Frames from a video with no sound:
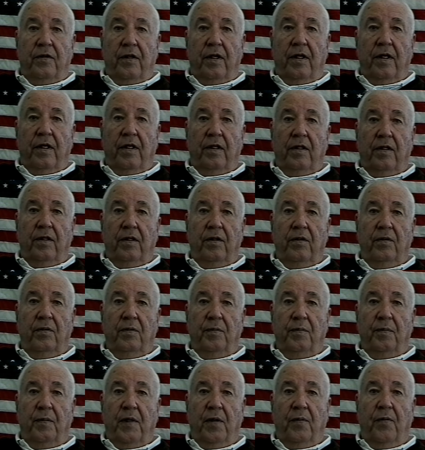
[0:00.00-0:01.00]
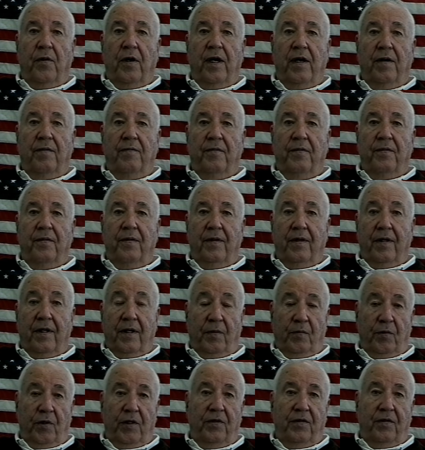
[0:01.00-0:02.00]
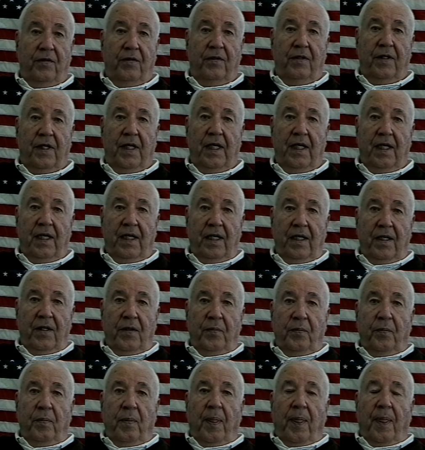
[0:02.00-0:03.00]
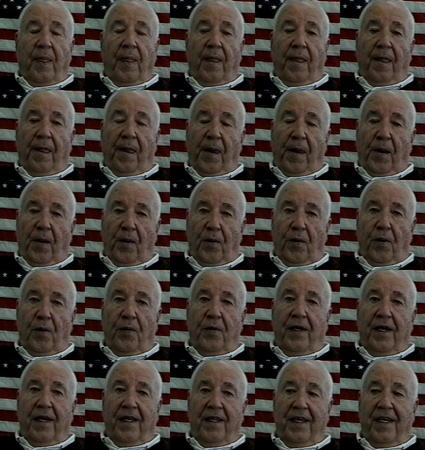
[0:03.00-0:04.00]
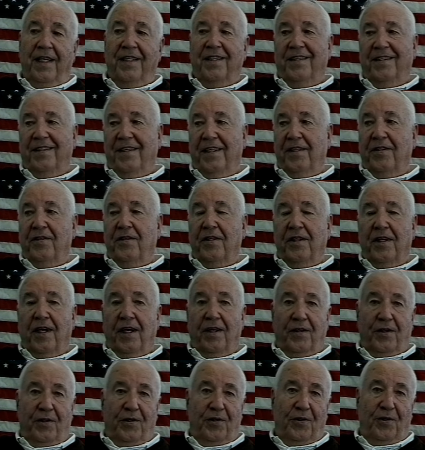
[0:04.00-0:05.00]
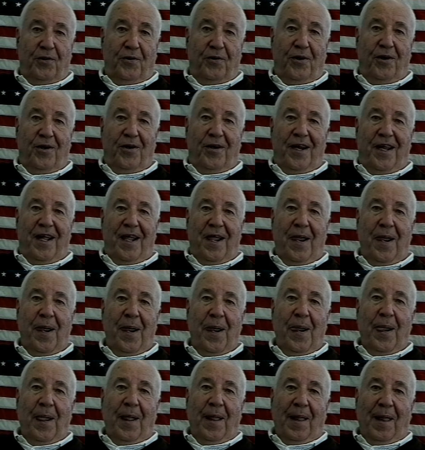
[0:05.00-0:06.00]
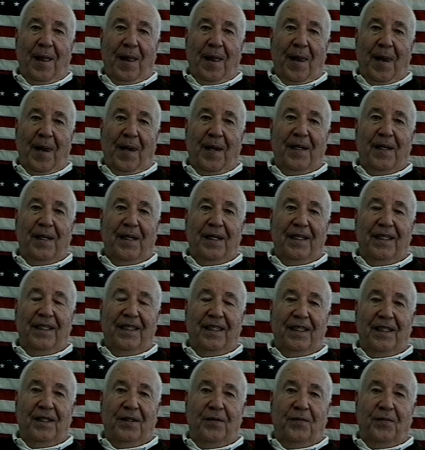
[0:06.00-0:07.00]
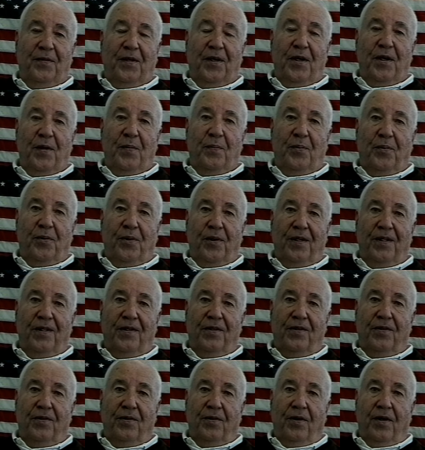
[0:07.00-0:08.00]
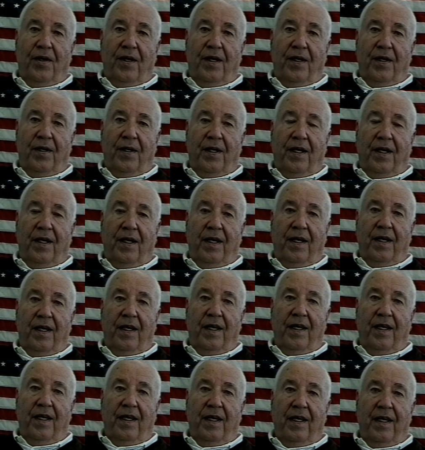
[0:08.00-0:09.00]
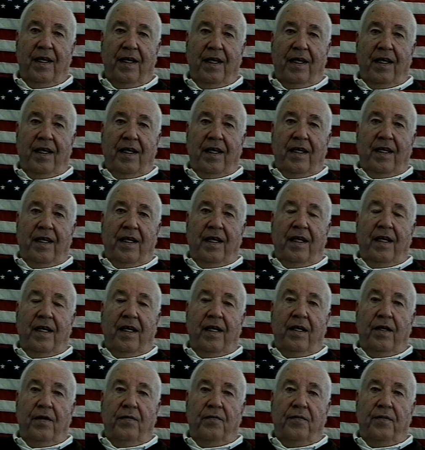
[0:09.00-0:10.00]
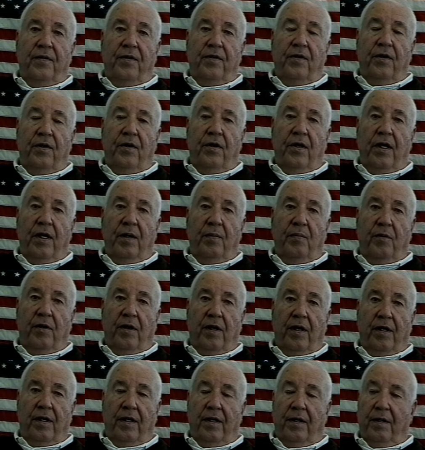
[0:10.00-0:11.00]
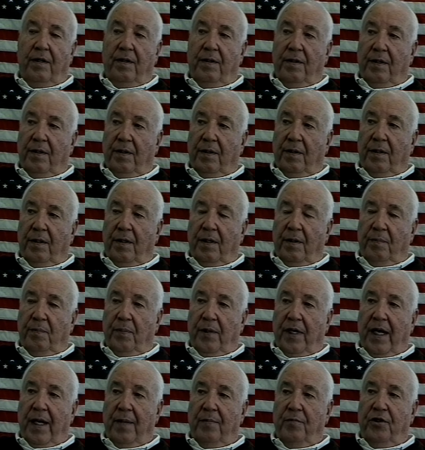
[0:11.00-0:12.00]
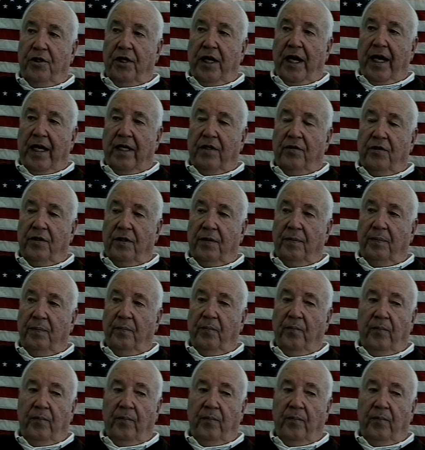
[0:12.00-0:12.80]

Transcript: there too, my oh, wife. Oh, tell me about meeting Phyllis. Oh, okay. That's that's another story. That's an important story. It is a very important story. I had a fraternity brother Bob Jackson,